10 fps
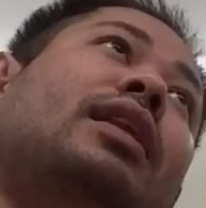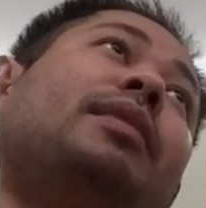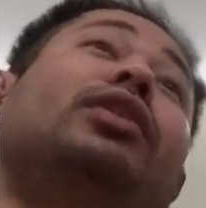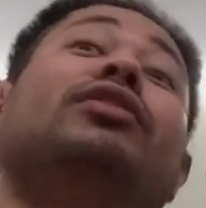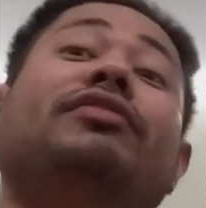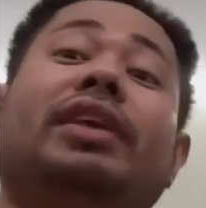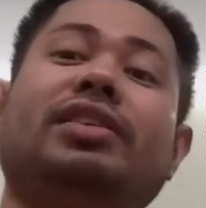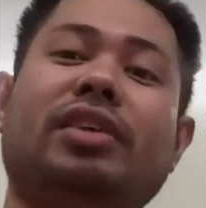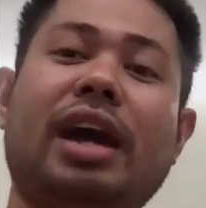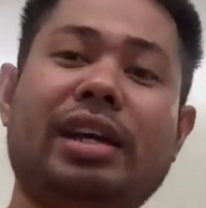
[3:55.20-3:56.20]
how to fix
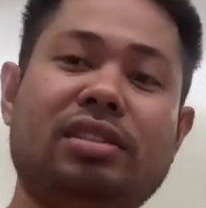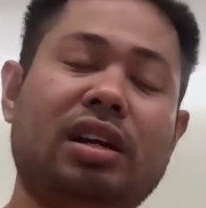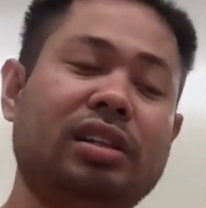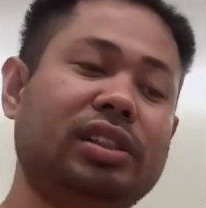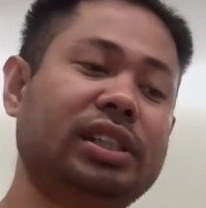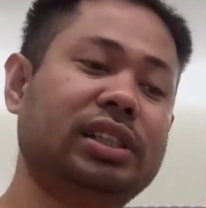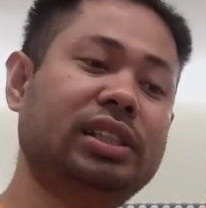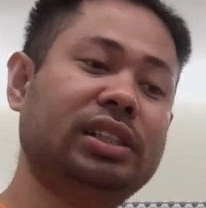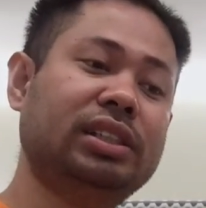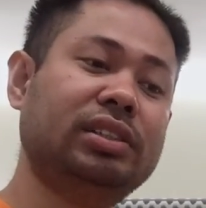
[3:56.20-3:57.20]
your eyes on Jesus.
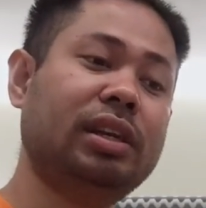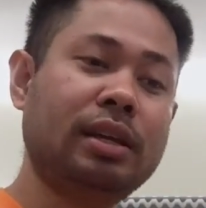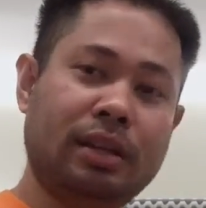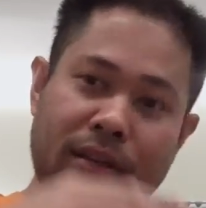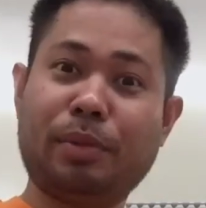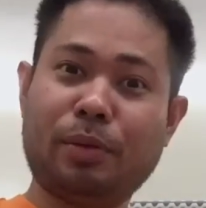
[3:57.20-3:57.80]
Number